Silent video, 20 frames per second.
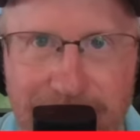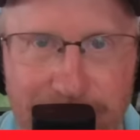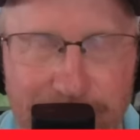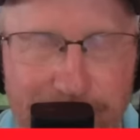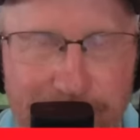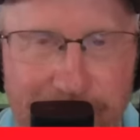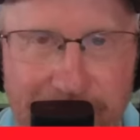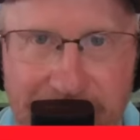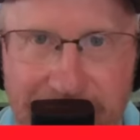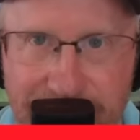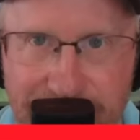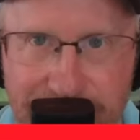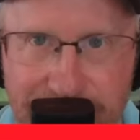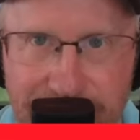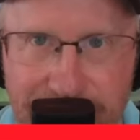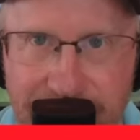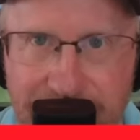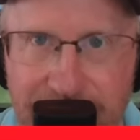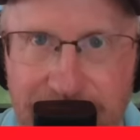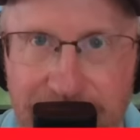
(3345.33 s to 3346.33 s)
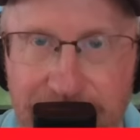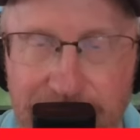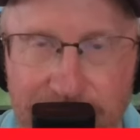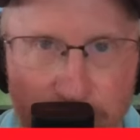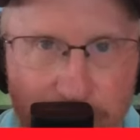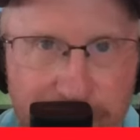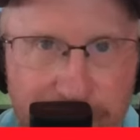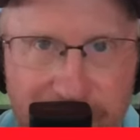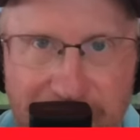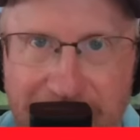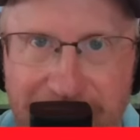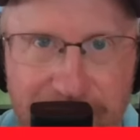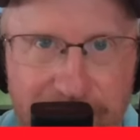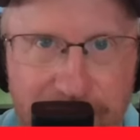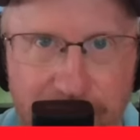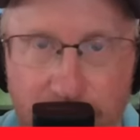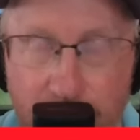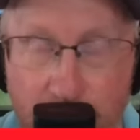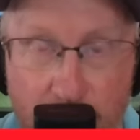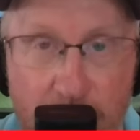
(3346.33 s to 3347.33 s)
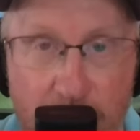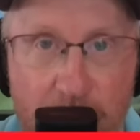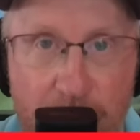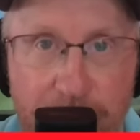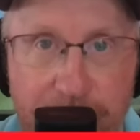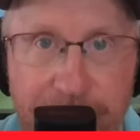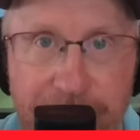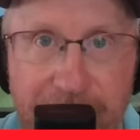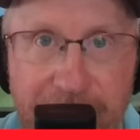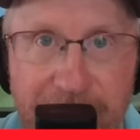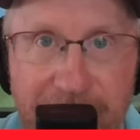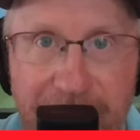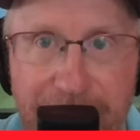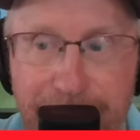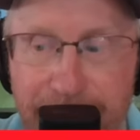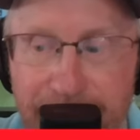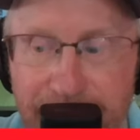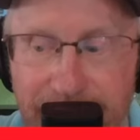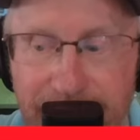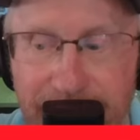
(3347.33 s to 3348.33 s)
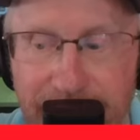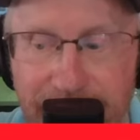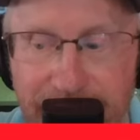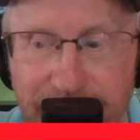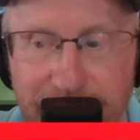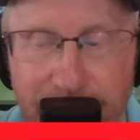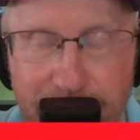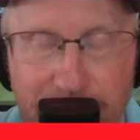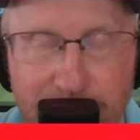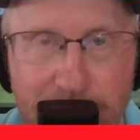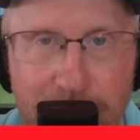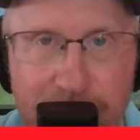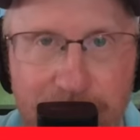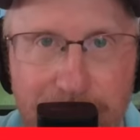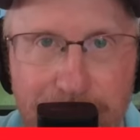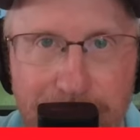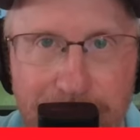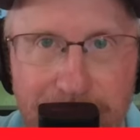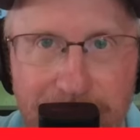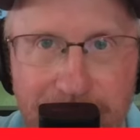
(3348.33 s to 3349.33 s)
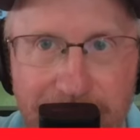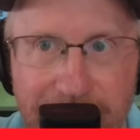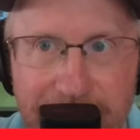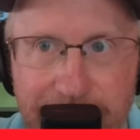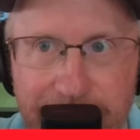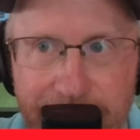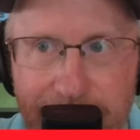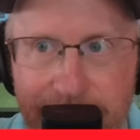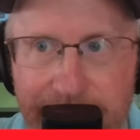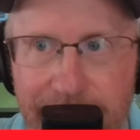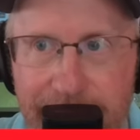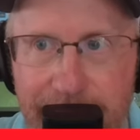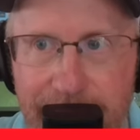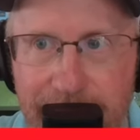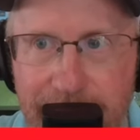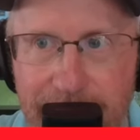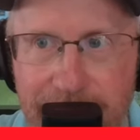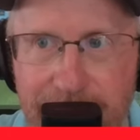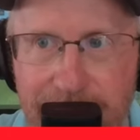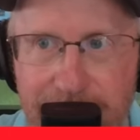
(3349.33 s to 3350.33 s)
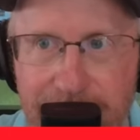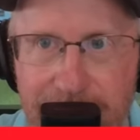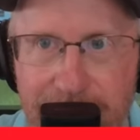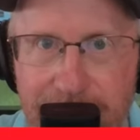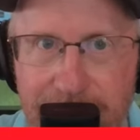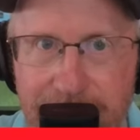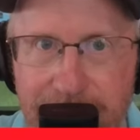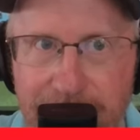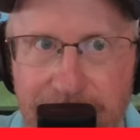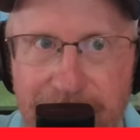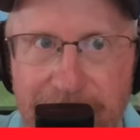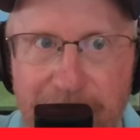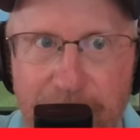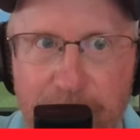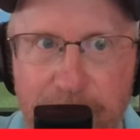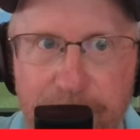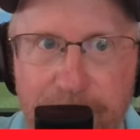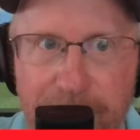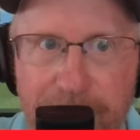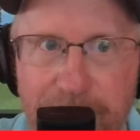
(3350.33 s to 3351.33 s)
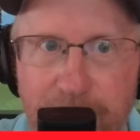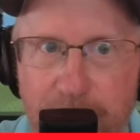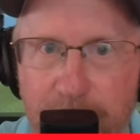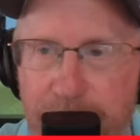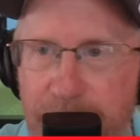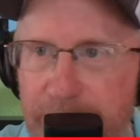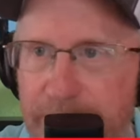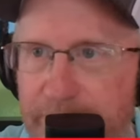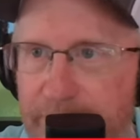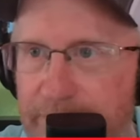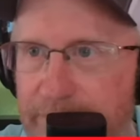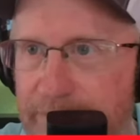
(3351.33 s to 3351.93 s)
of your life, which I do all the time, you don't go cheap on glasses. That would be stupid.